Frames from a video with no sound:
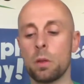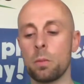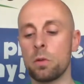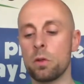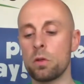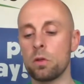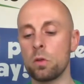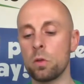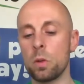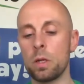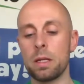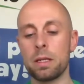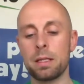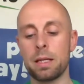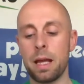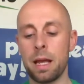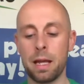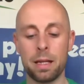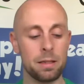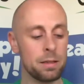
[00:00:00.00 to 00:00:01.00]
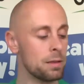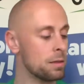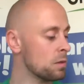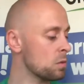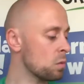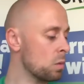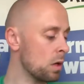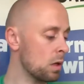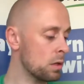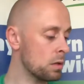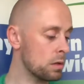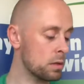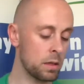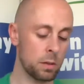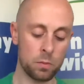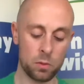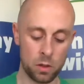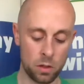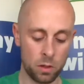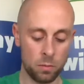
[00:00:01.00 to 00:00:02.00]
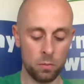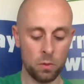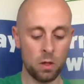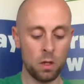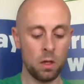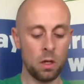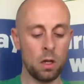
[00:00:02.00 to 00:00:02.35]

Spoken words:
I'm going to do his hands as well at the same time.